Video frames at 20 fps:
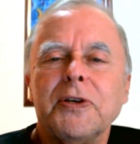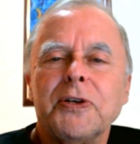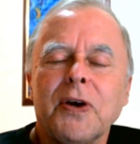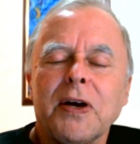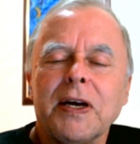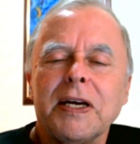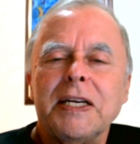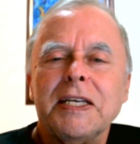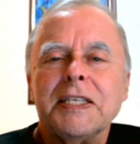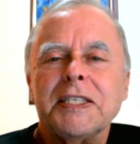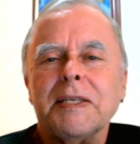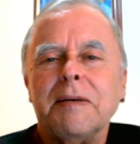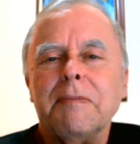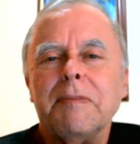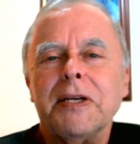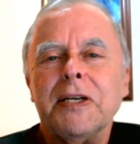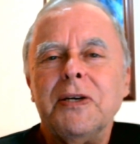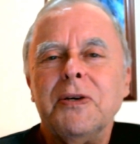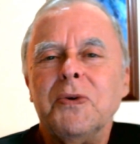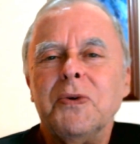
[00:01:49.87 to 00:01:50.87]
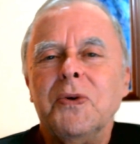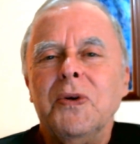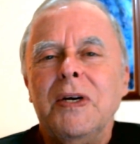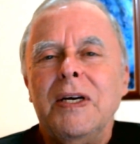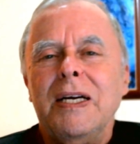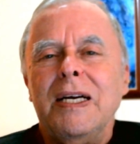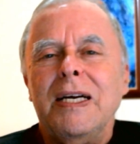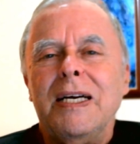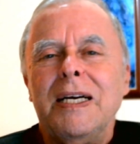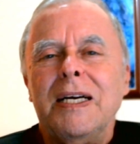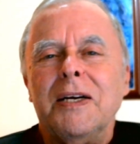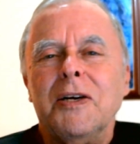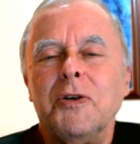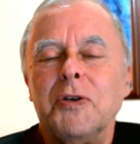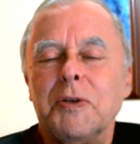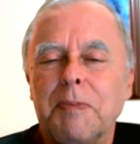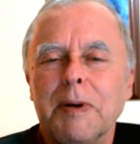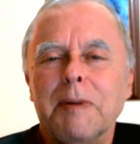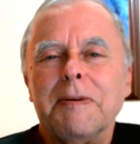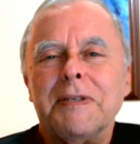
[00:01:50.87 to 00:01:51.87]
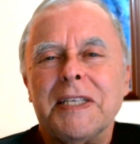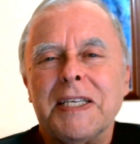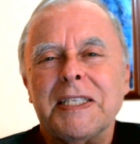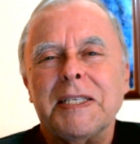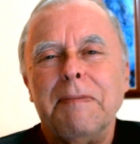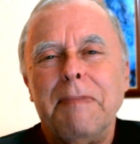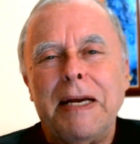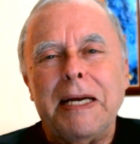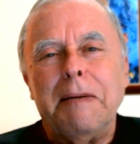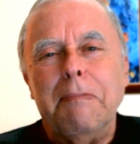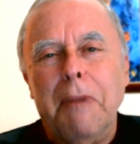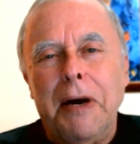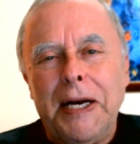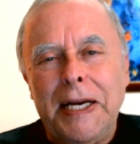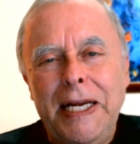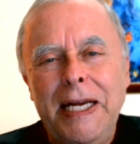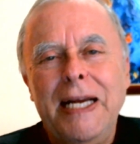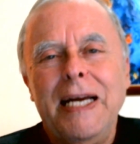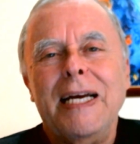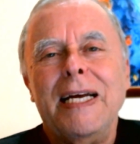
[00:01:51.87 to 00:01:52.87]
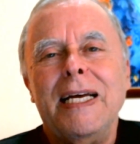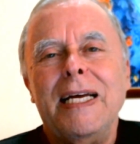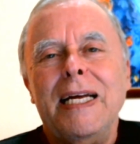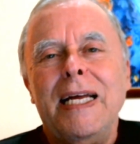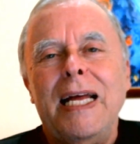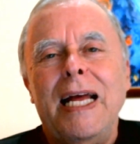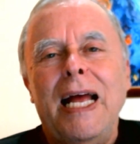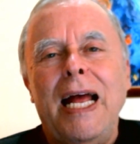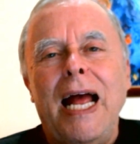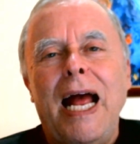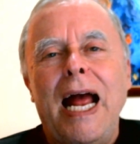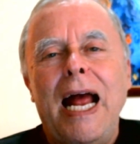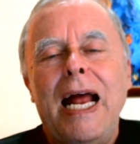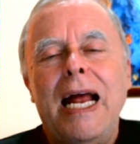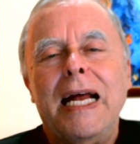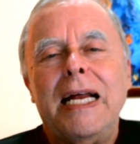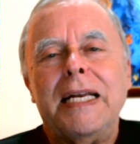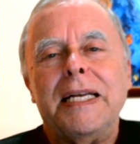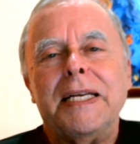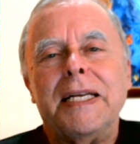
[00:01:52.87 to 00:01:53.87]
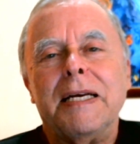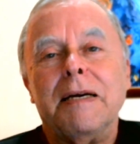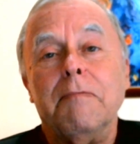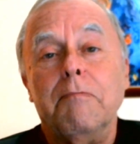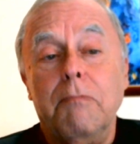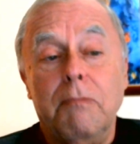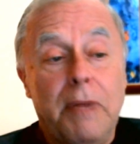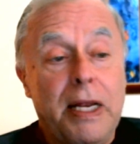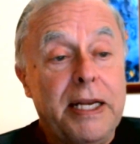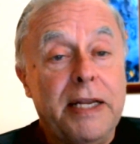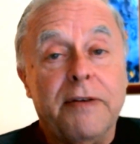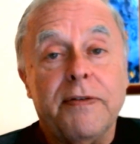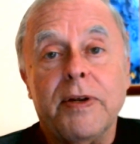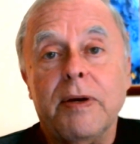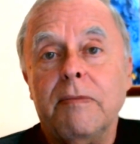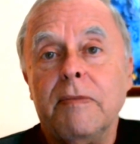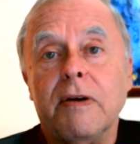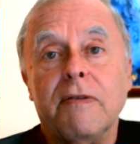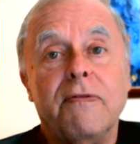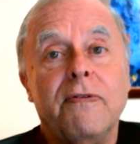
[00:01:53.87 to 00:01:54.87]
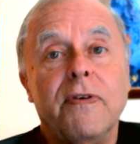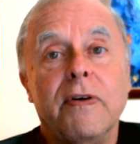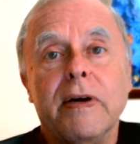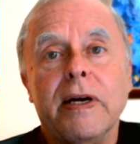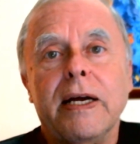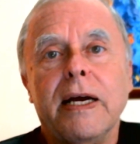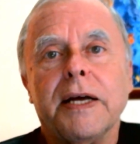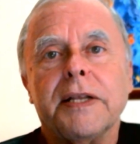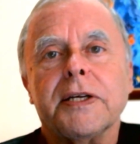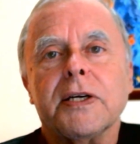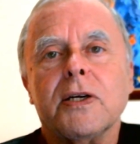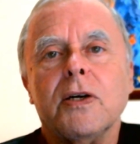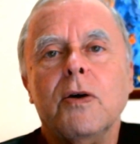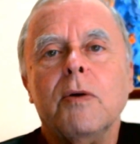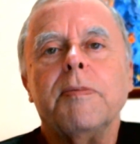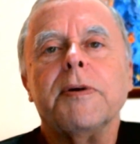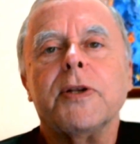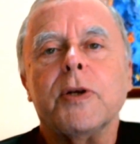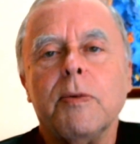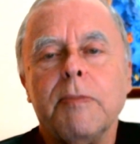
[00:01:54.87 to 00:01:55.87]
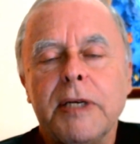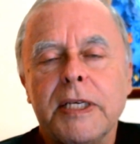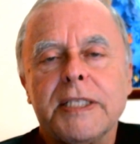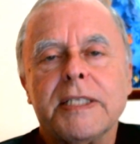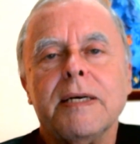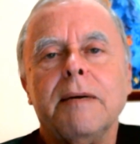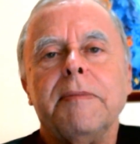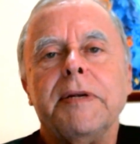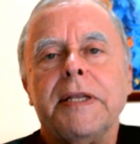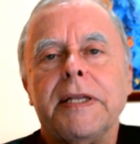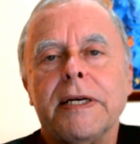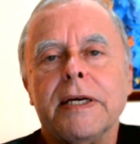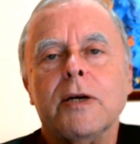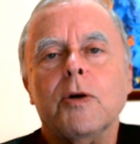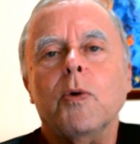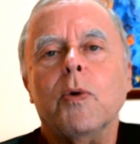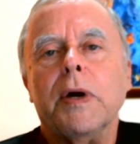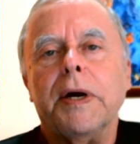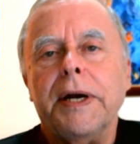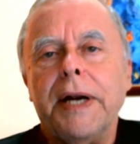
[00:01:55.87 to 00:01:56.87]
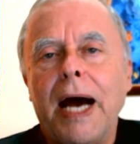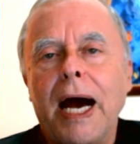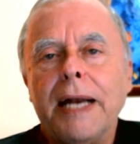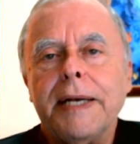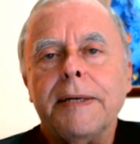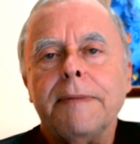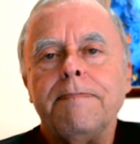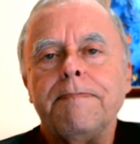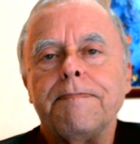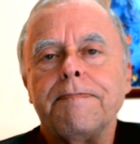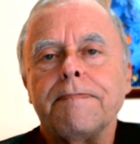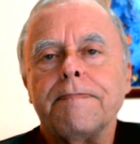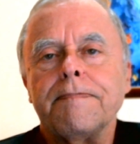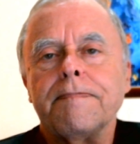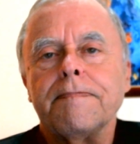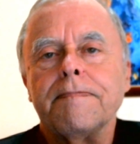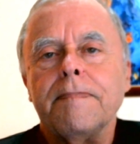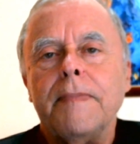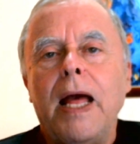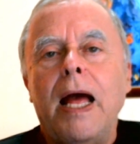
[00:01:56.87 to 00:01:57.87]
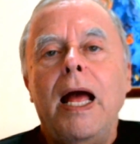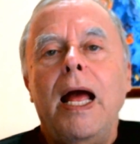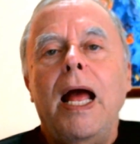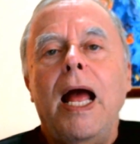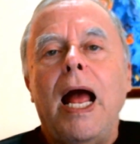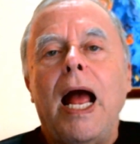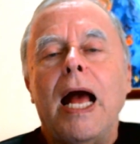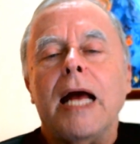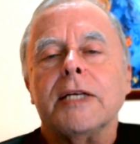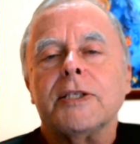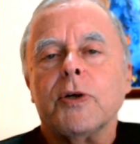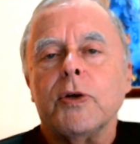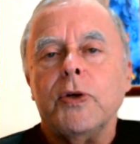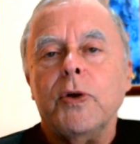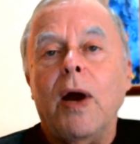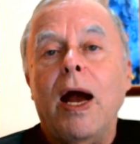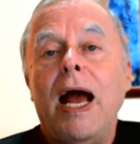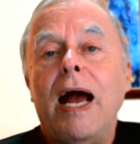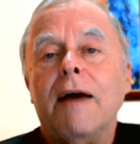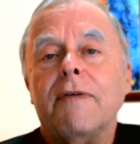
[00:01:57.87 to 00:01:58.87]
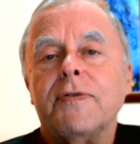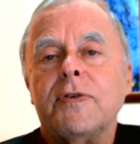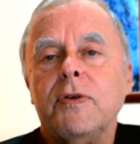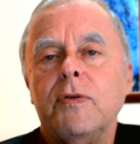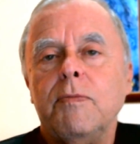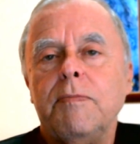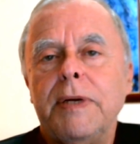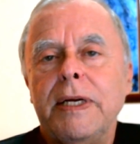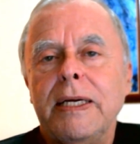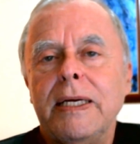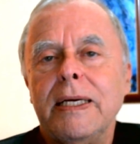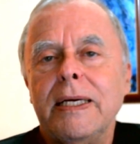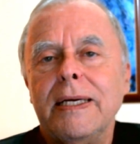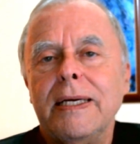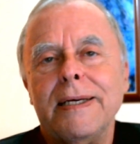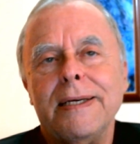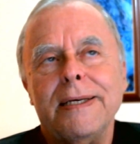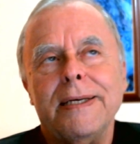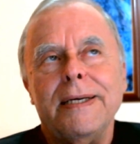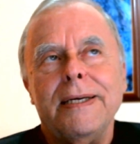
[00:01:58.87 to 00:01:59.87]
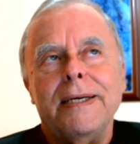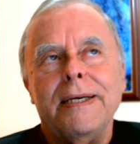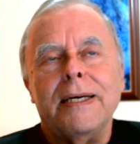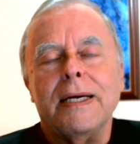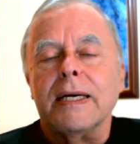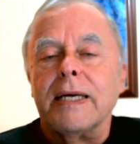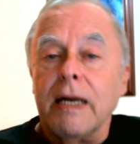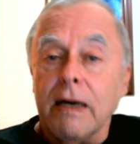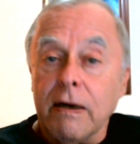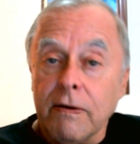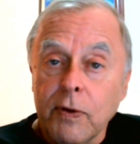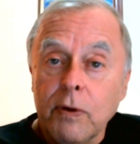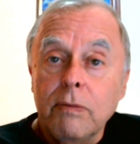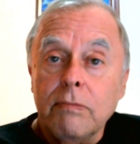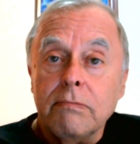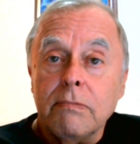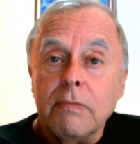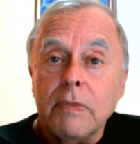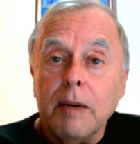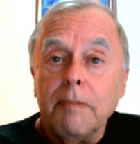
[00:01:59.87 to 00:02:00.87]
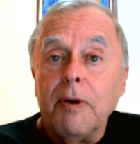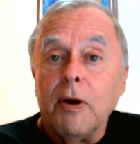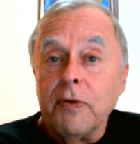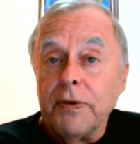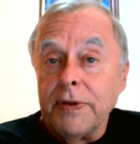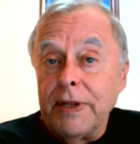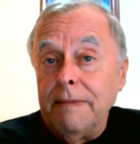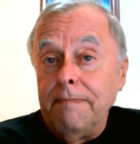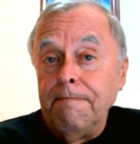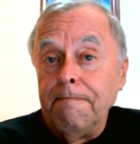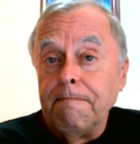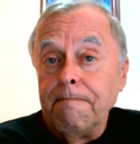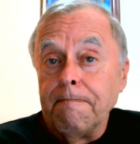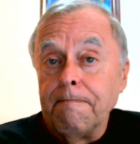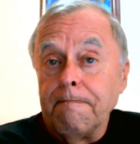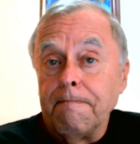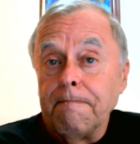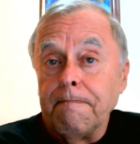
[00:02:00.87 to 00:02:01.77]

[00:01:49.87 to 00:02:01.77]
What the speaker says: You're talking to somebody whose purpose is to make money. And many of them are very ethical, but there'll be some in there who are not. And so you have to be careful about them.